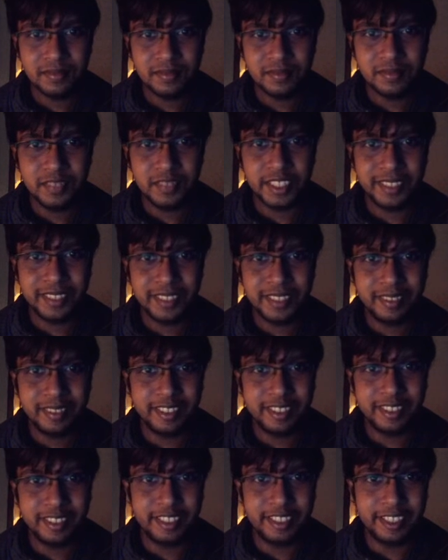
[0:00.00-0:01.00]
See,
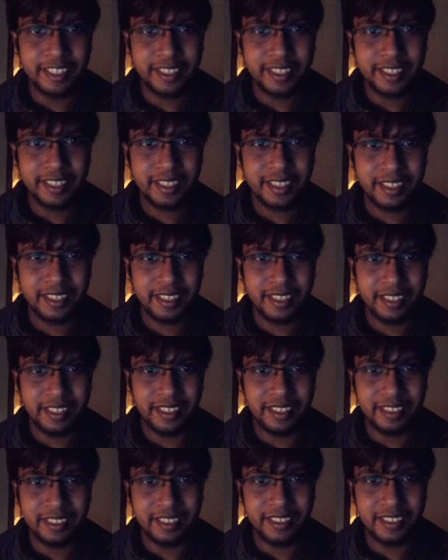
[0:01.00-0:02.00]
it's sheathed and
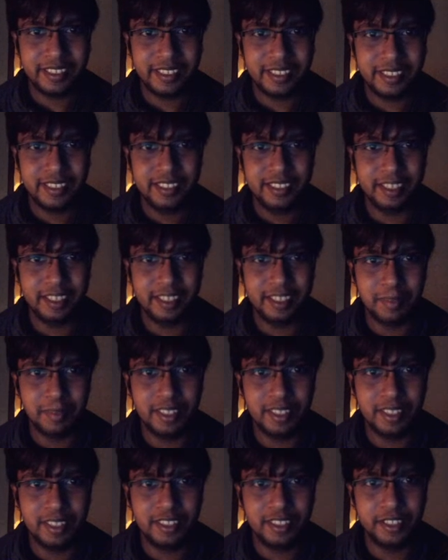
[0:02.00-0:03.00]
it's in
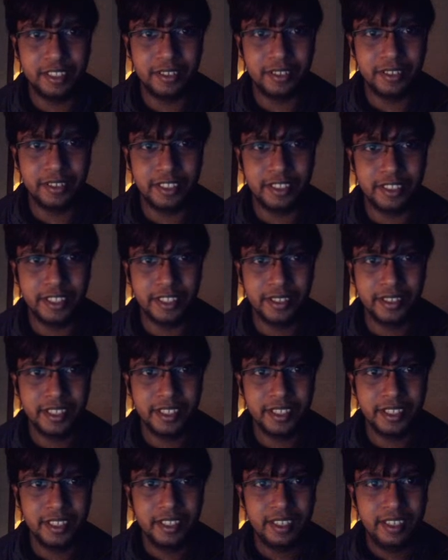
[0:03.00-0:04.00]
place, secured.
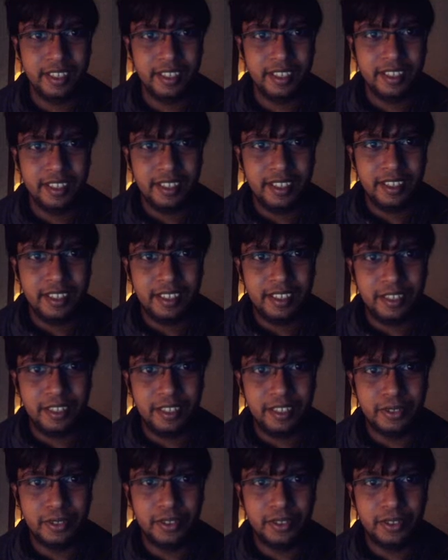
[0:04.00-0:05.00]
I took
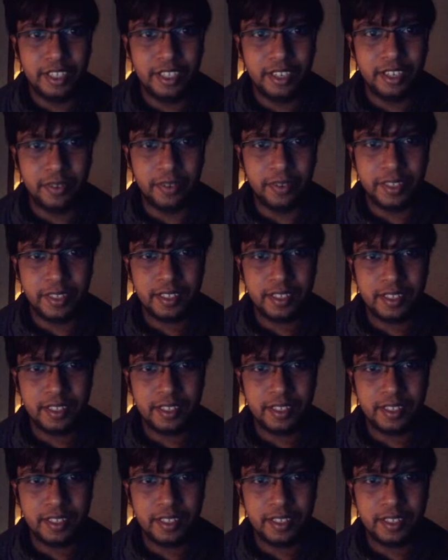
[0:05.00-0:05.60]
good care of it